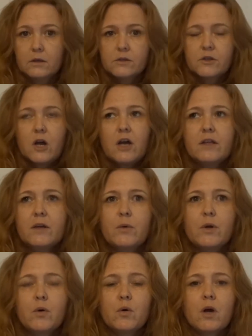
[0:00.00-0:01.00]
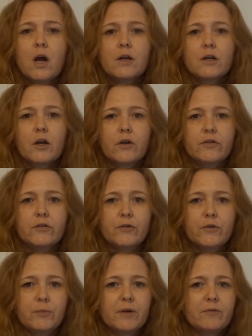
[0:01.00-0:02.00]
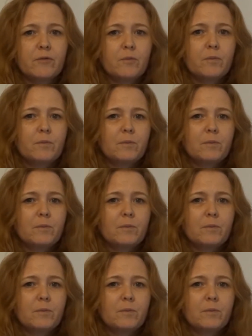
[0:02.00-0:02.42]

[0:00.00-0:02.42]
So I think we all kind of go through a bit of